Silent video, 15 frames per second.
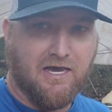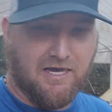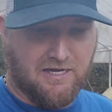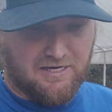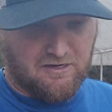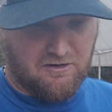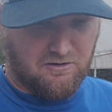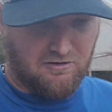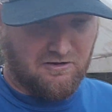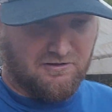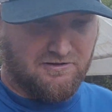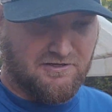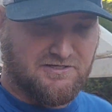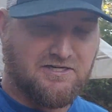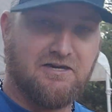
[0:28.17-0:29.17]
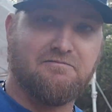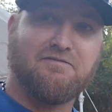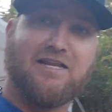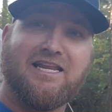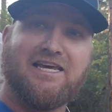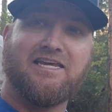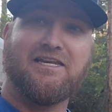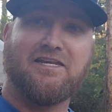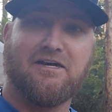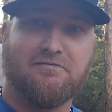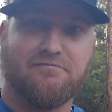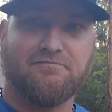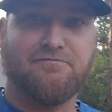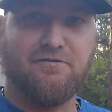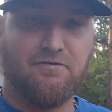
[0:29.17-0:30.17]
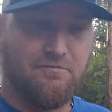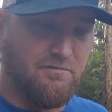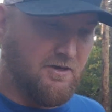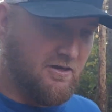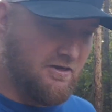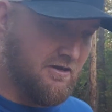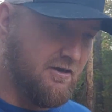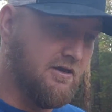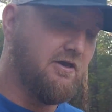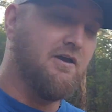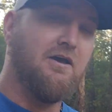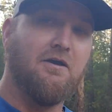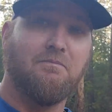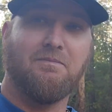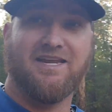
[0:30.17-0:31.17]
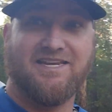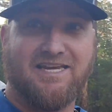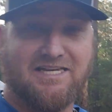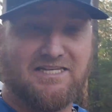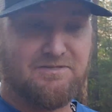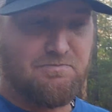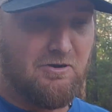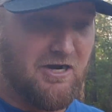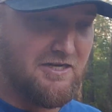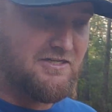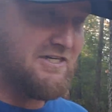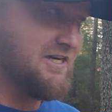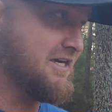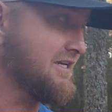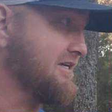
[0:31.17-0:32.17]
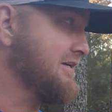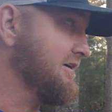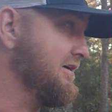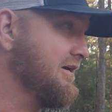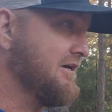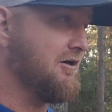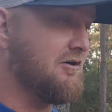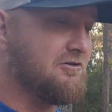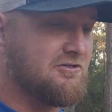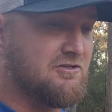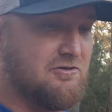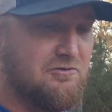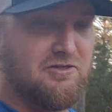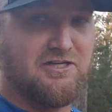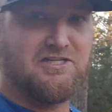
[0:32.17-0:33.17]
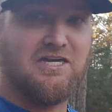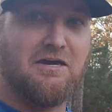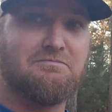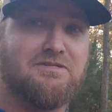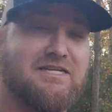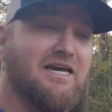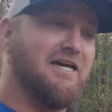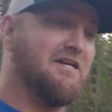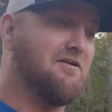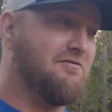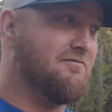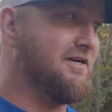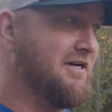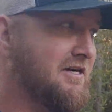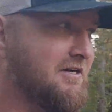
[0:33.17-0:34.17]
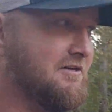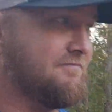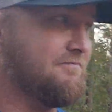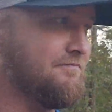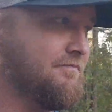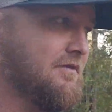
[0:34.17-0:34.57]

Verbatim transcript: I got all of the stuff cleaned up from my desk project and also the job site over here.